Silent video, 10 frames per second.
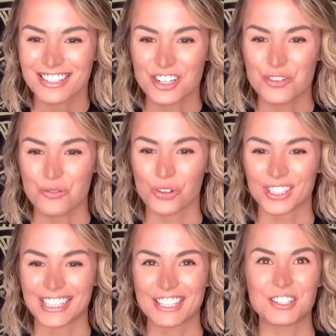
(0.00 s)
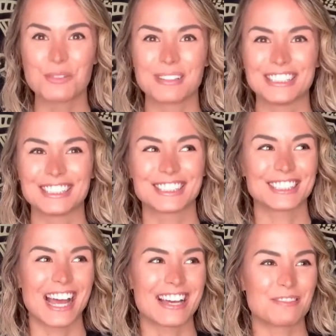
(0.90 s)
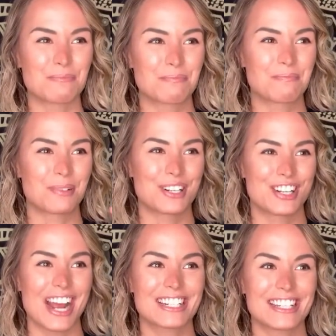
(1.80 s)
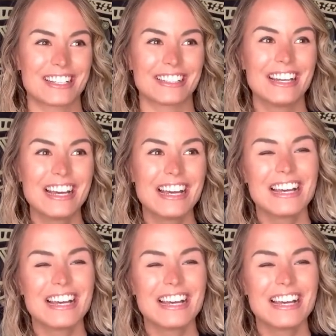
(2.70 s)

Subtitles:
controlling humans and projecting,